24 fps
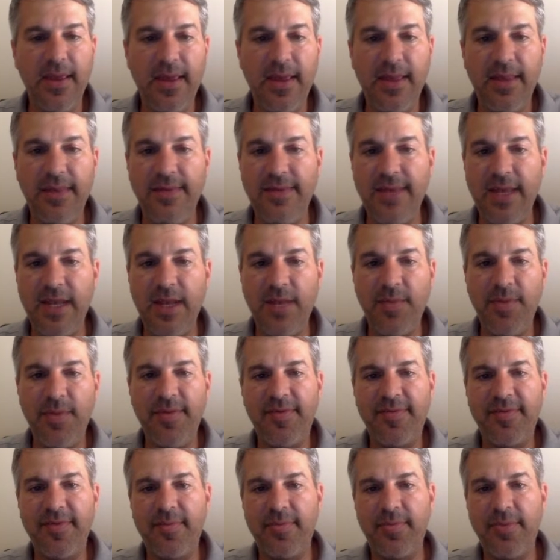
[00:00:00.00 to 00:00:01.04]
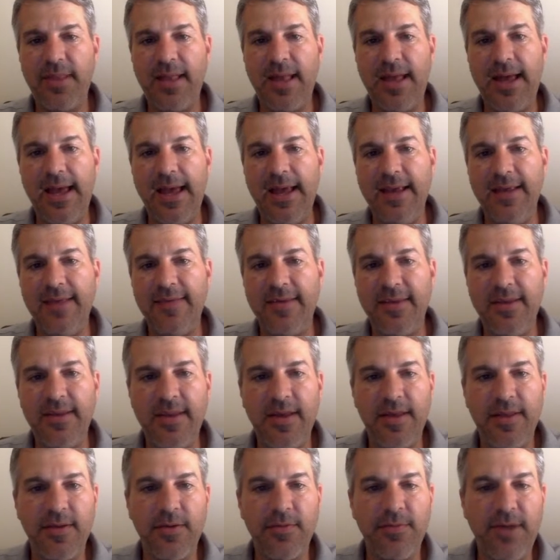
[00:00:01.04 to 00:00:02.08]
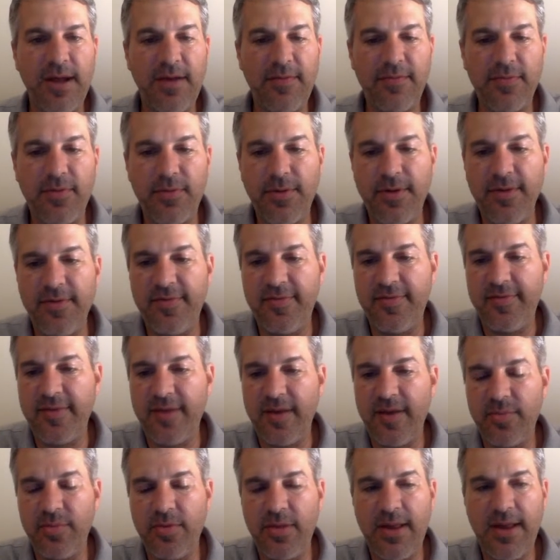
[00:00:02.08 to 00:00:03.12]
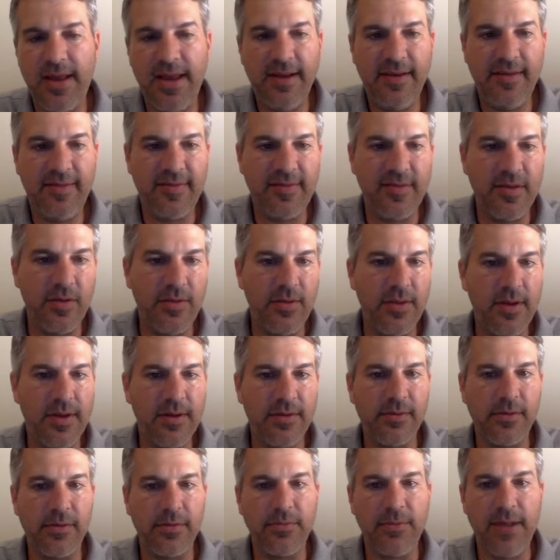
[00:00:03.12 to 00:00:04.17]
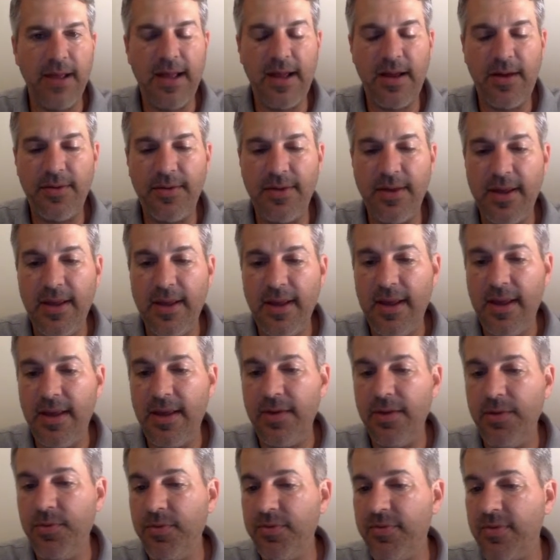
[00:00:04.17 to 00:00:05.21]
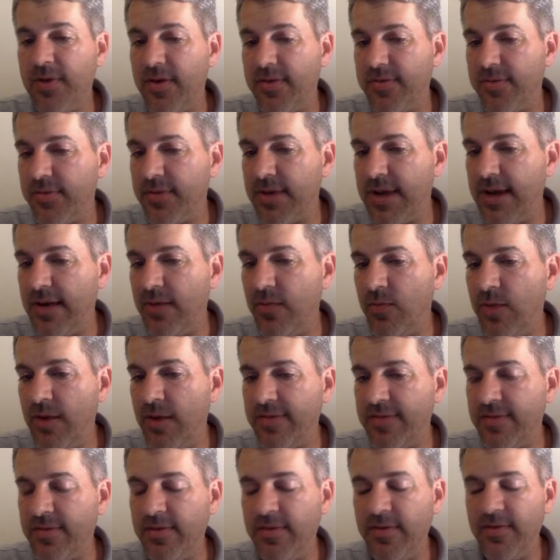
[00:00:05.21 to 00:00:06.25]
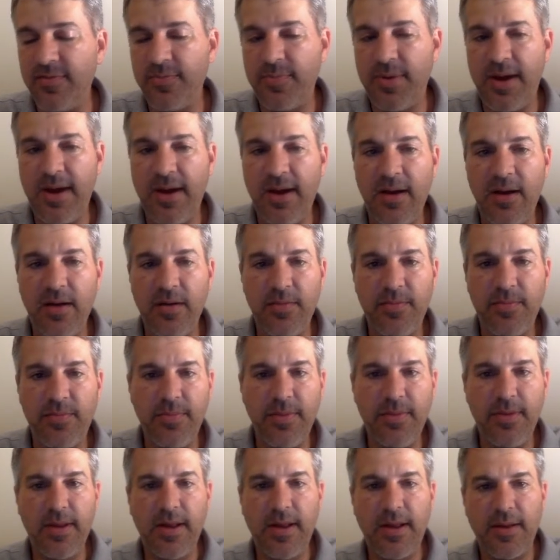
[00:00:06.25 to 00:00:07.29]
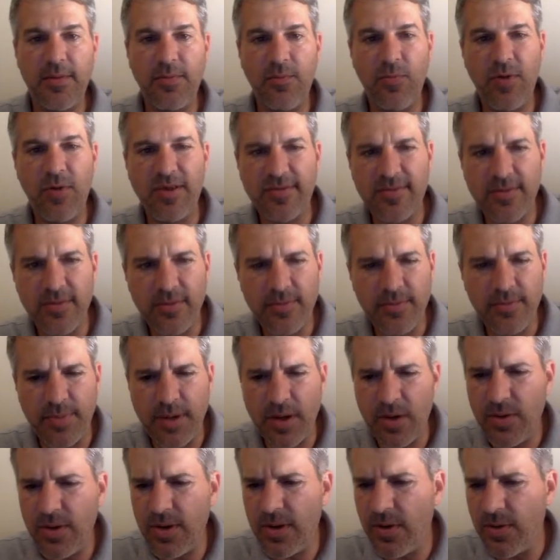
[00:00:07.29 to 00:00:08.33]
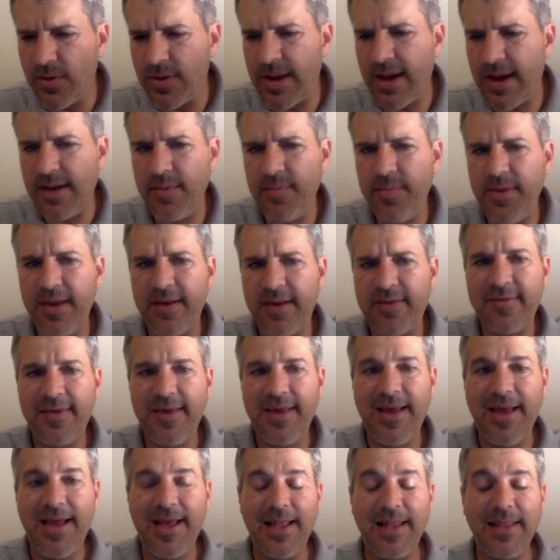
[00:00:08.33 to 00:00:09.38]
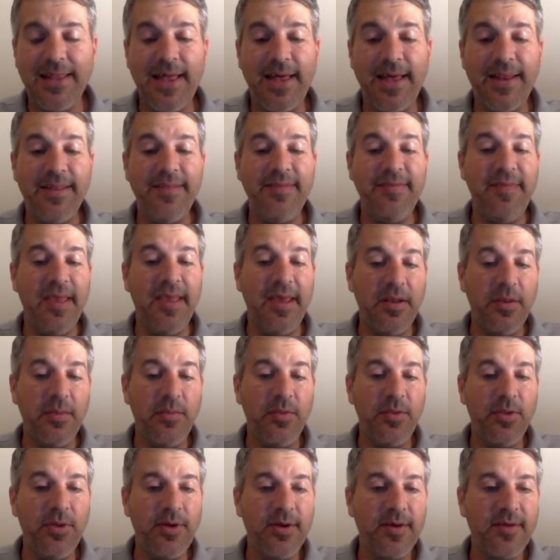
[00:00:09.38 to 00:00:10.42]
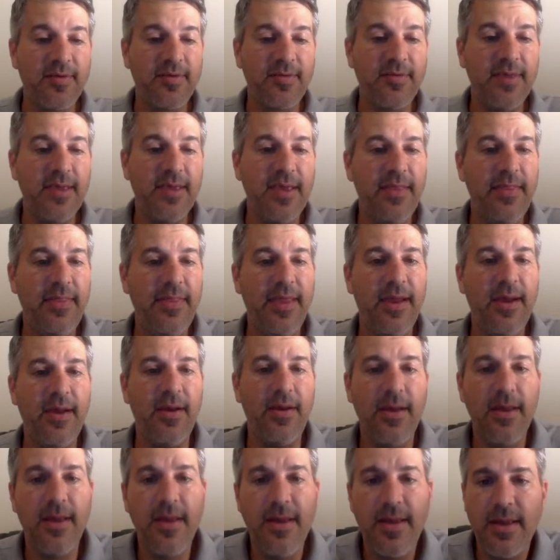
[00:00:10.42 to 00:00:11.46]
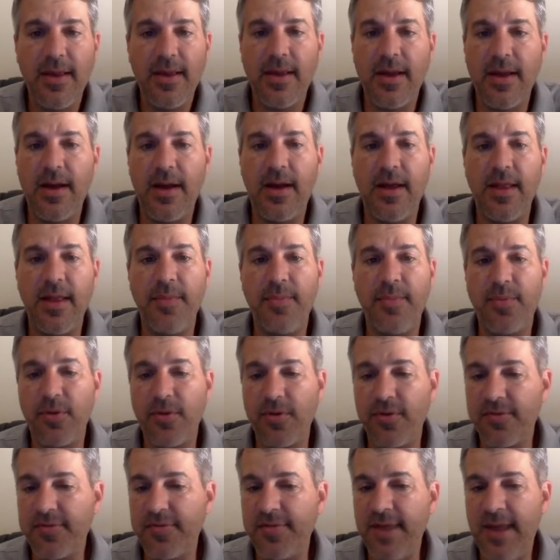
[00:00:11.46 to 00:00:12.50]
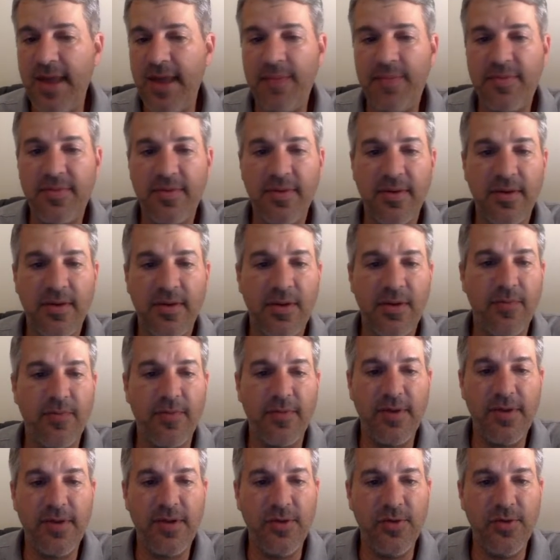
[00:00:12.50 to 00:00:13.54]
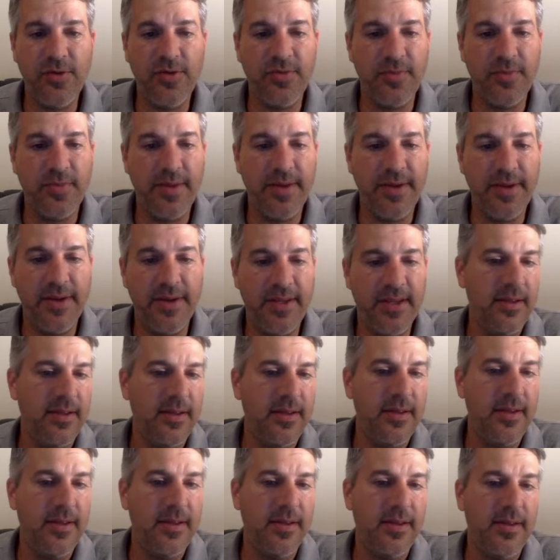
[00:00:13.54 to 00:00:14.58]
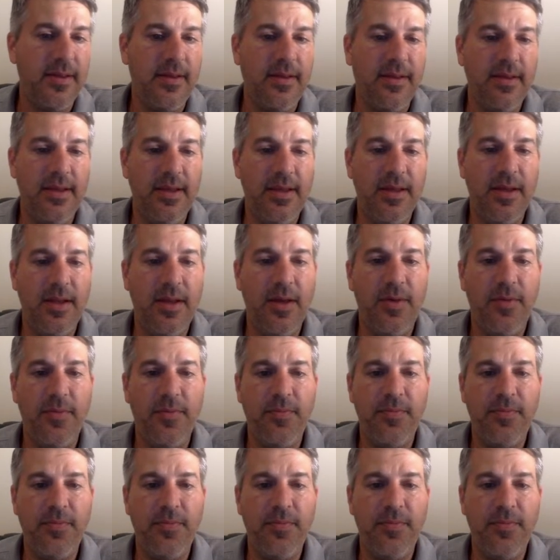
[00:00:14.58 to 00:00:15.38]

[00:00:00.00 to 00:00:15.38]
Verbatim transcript: Denim and Supply is another Ralph Lauren subline. It's no longer around. It was also kind of Western inspired, uh, Western boho kind of mix. A lot of denim looks in there. Uh, the pearl snaps go for huge money, you know.